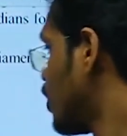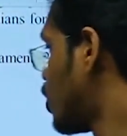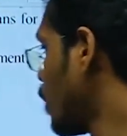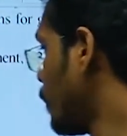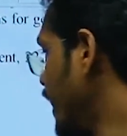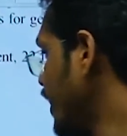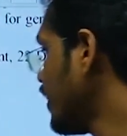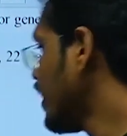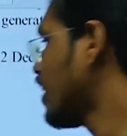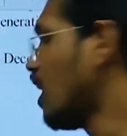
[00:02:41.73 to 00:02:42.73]
to bring
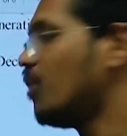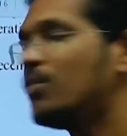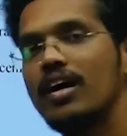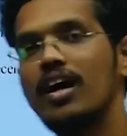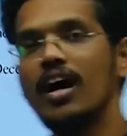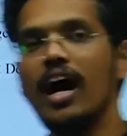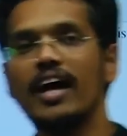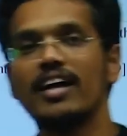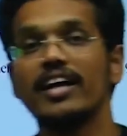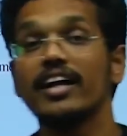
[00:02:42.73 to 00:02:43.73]
the crowd
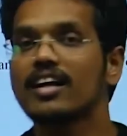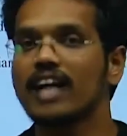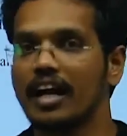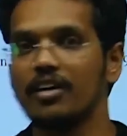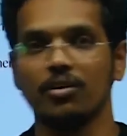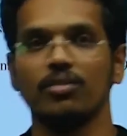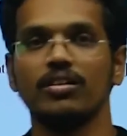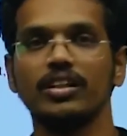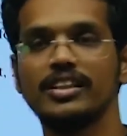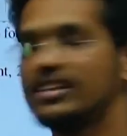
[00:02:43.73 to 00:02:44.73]
under control.
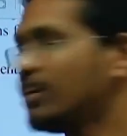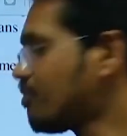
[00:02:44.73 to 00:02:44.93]
This is the